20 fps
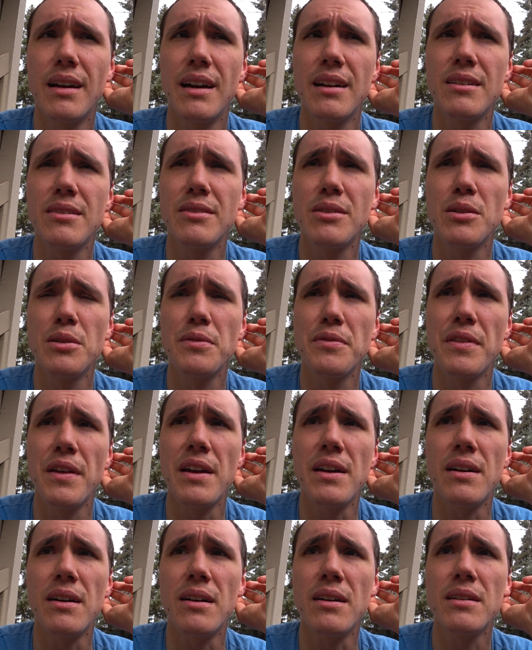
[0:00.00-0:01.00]
I don't know if they
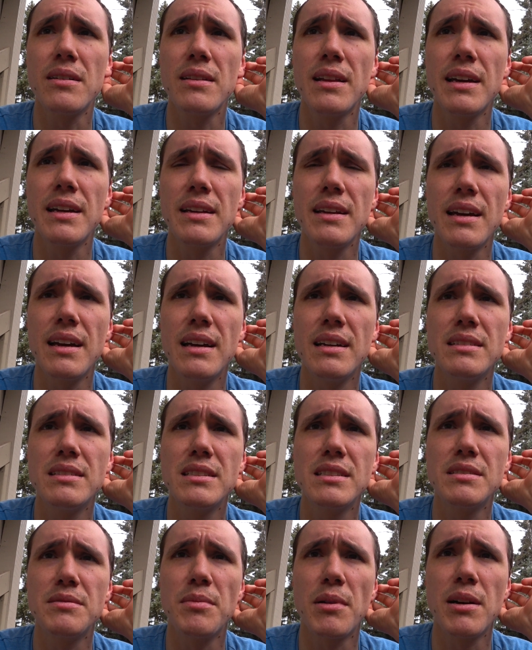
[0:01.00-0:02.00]
are like as
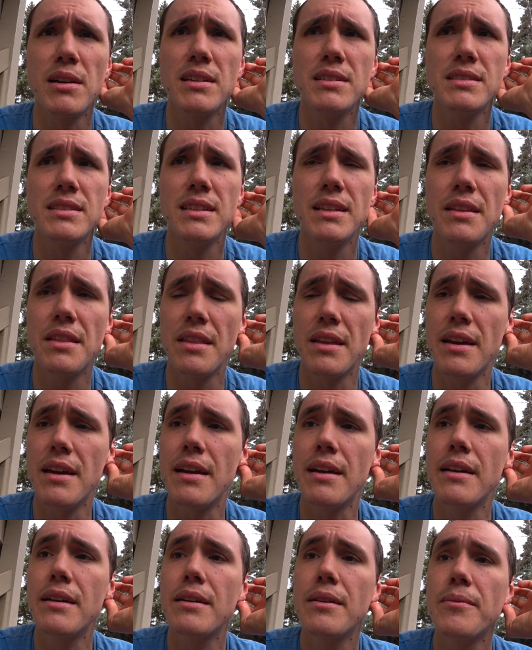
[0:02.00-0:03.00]
smart as they
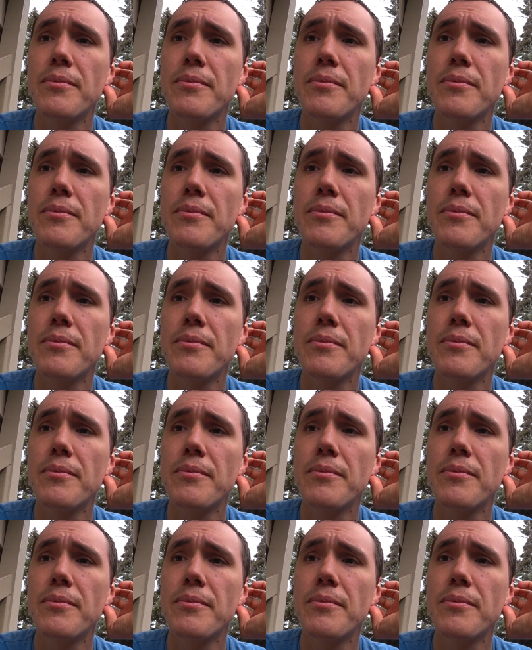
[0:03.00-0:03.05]
think.